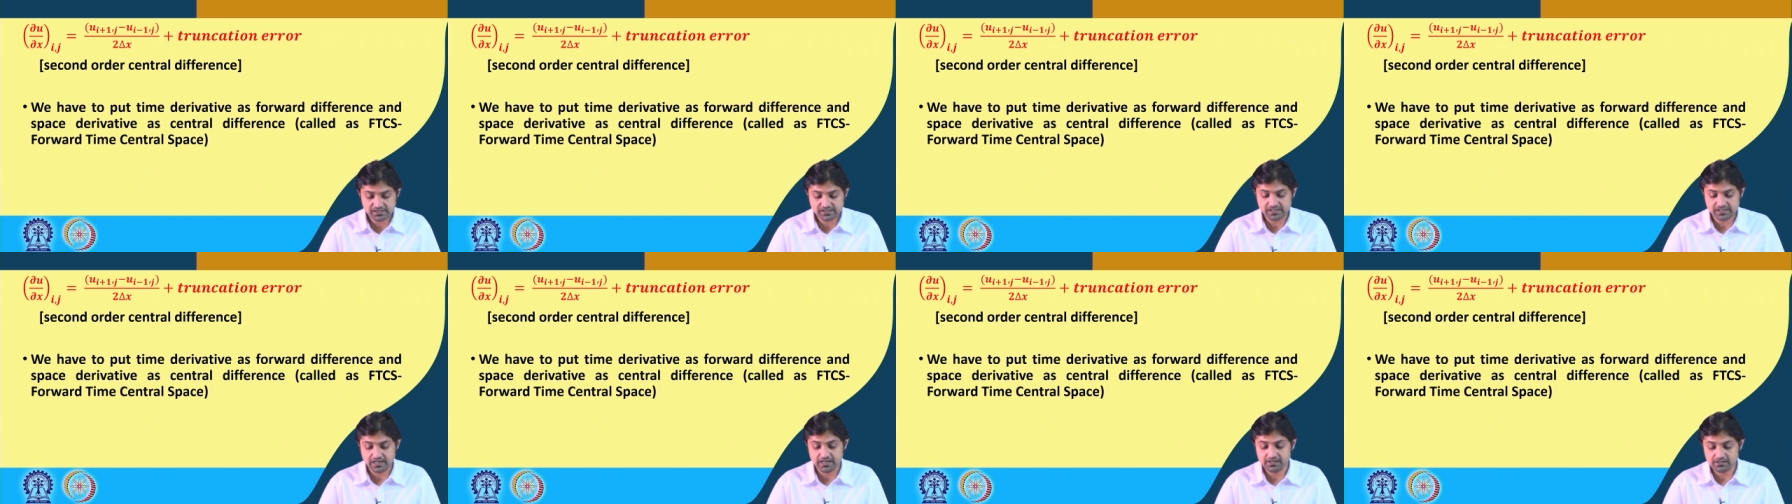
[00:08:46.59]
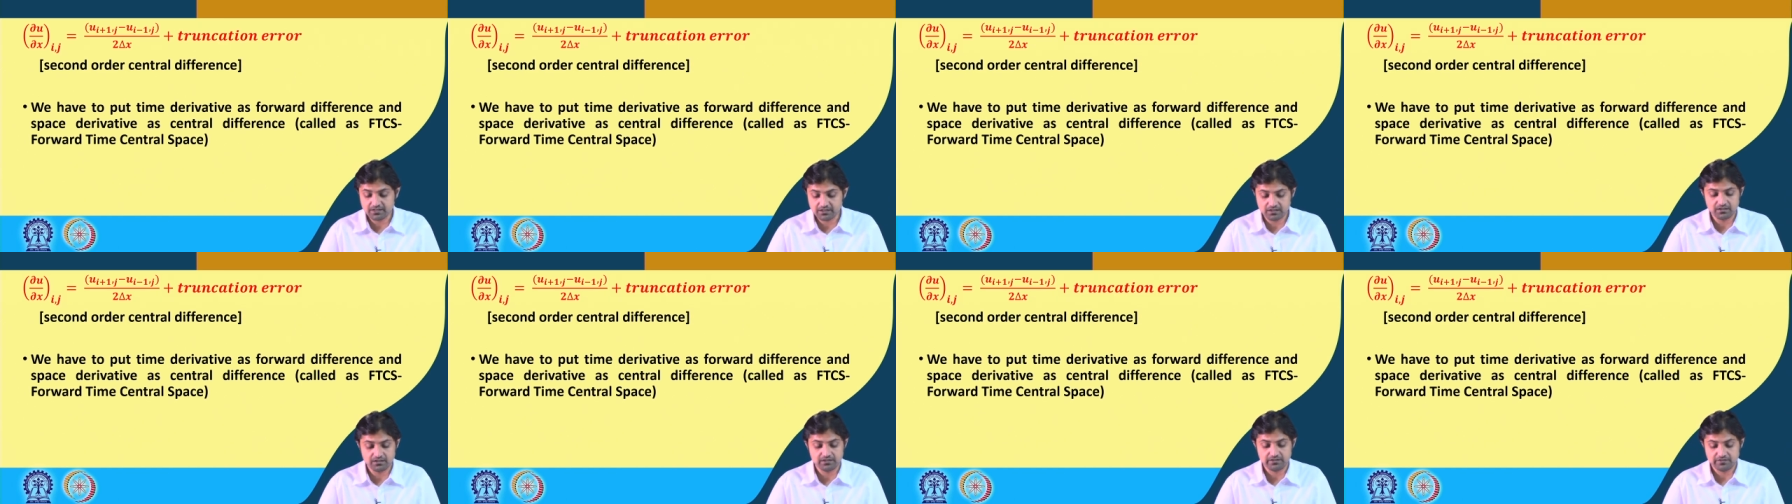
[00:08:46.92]

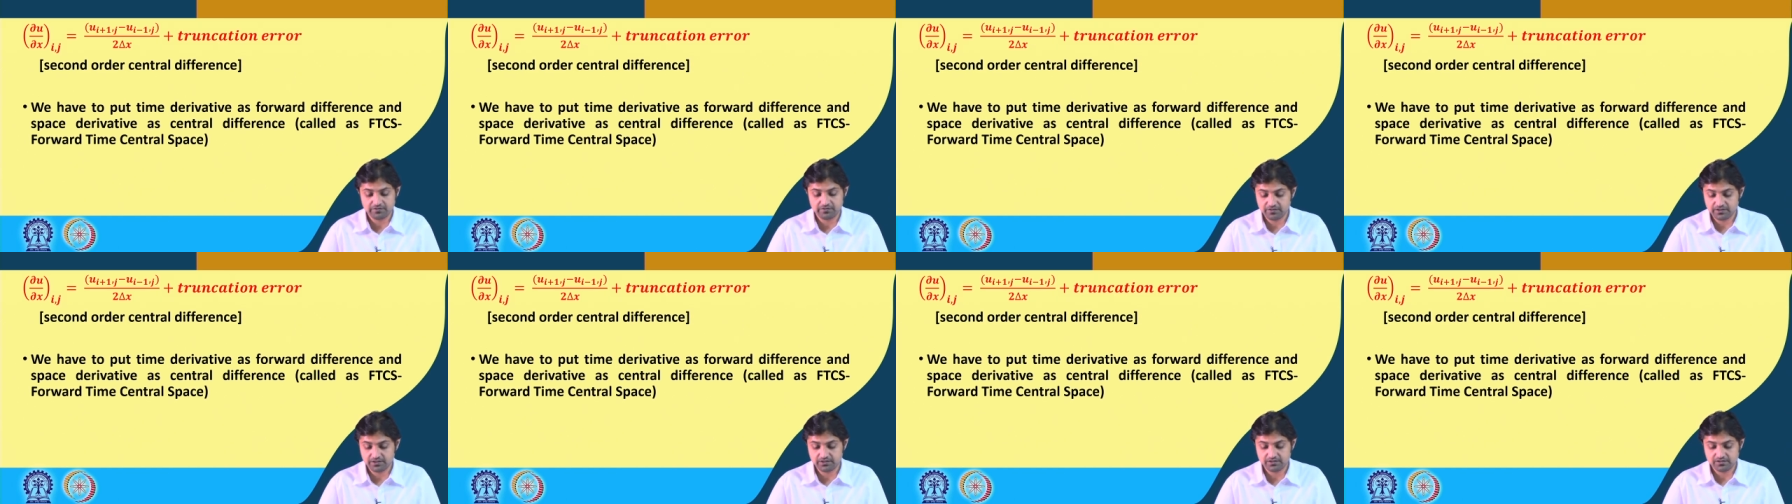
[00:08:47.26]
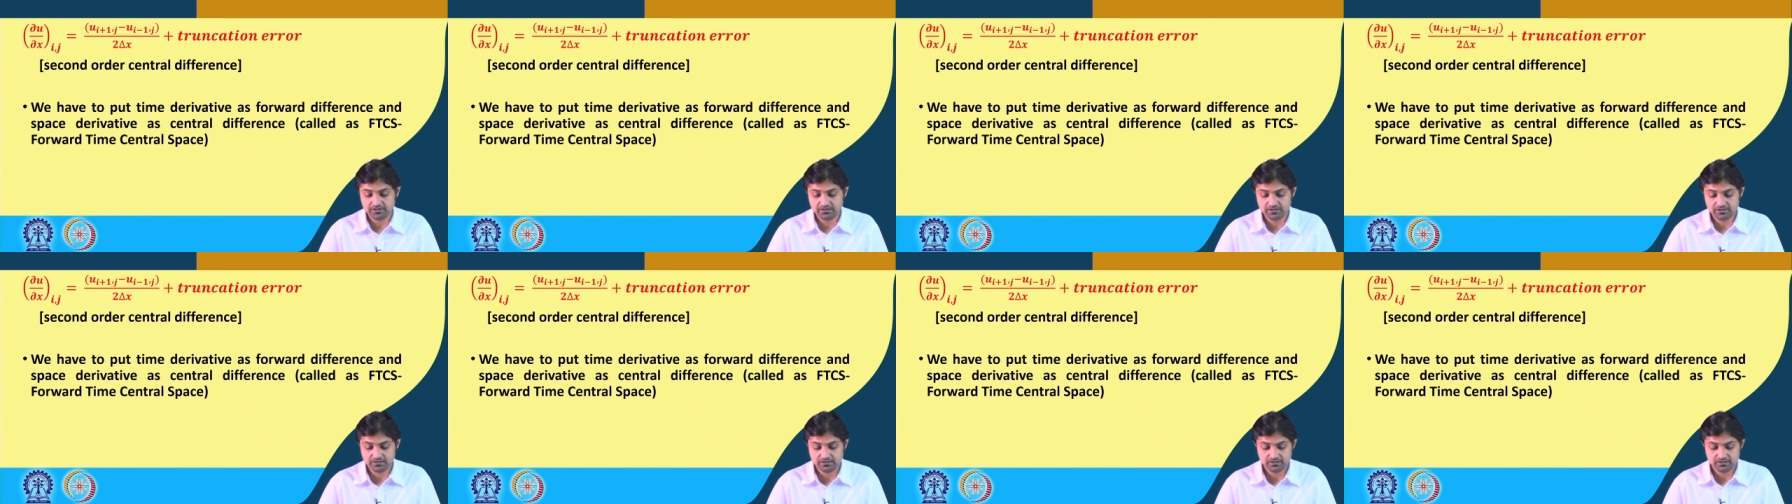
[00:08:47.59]
central
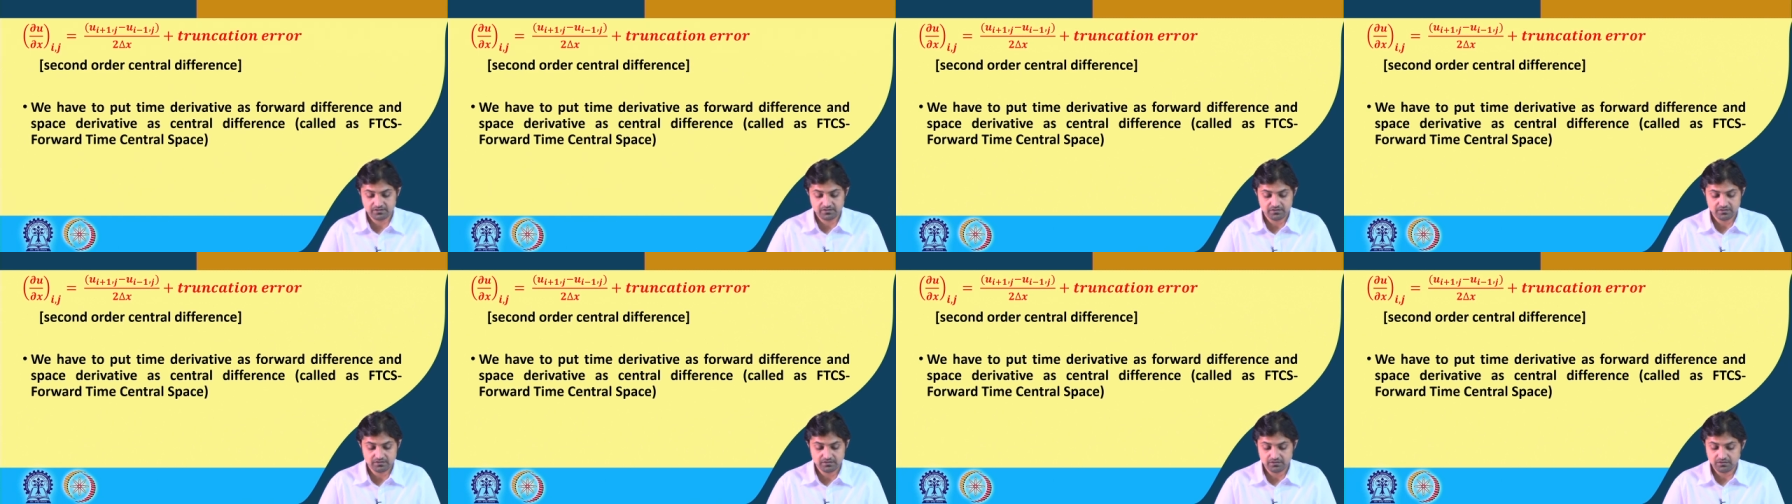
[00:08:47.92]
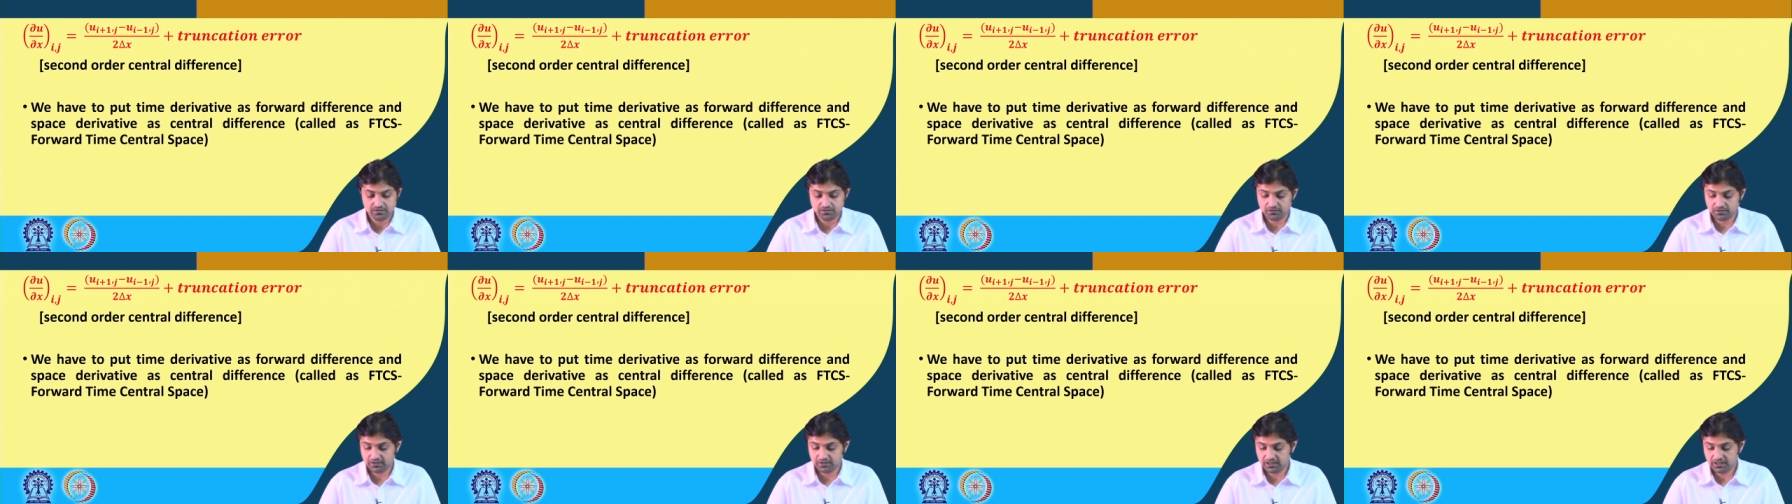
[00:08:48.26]
difference.
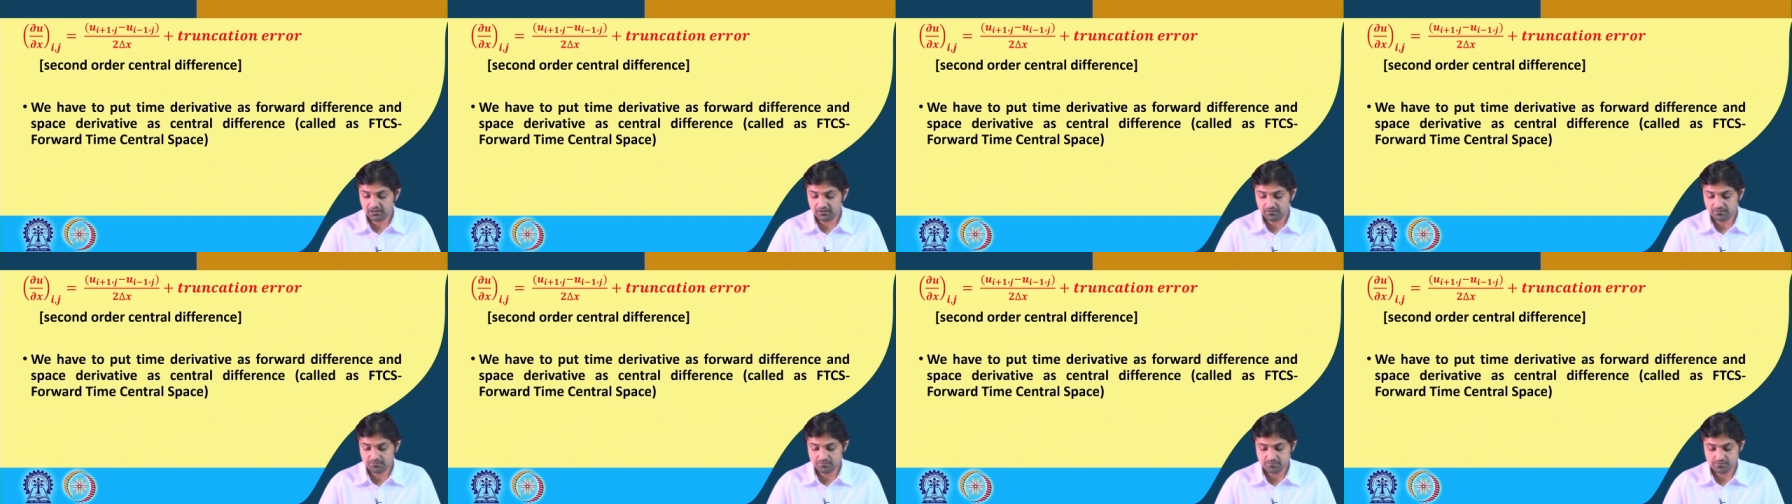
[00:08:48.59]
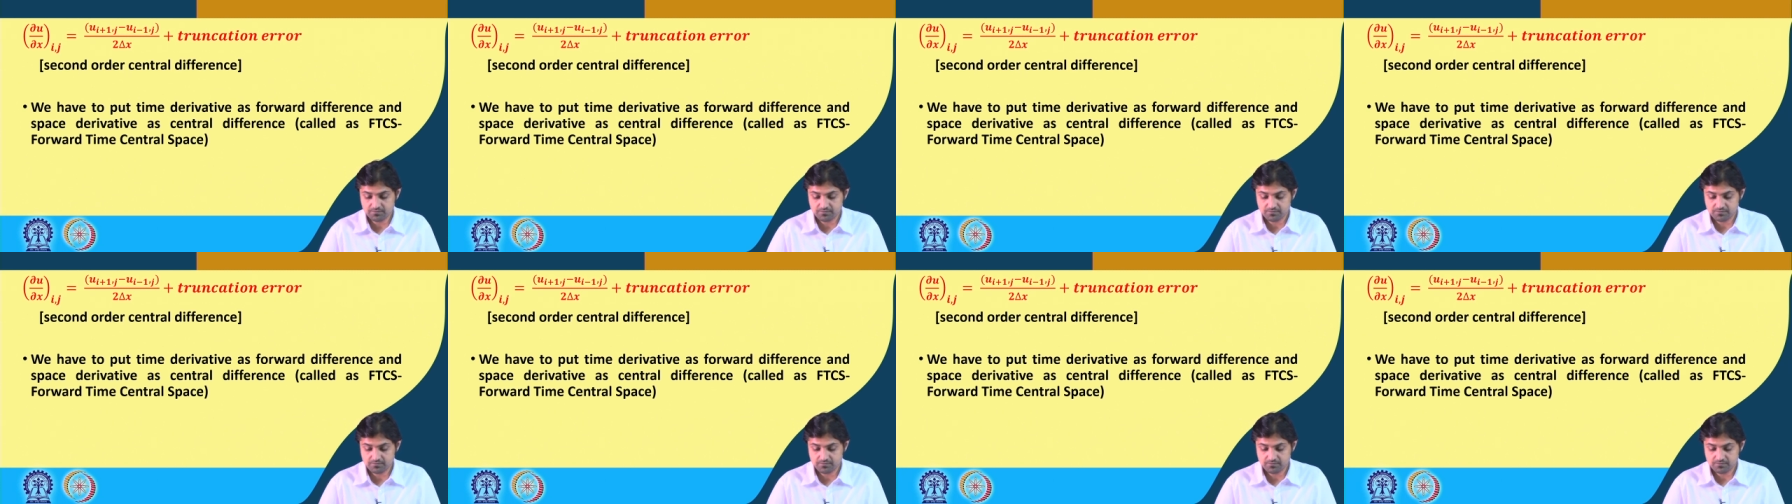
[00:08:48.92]
Okay?